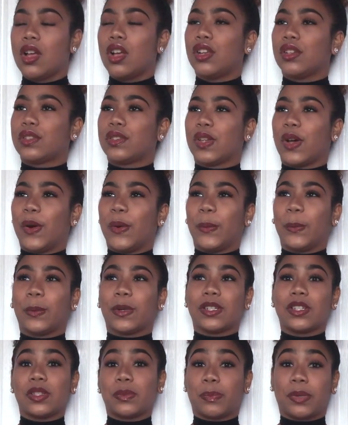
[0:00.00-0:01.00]
So we're
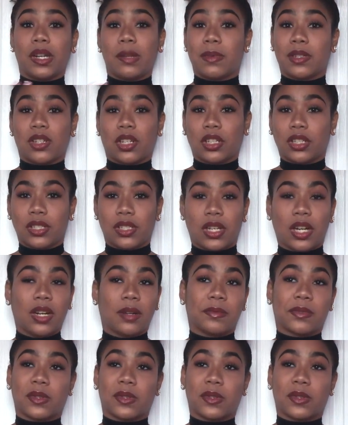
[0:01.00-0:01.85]
just pretty much on good terms.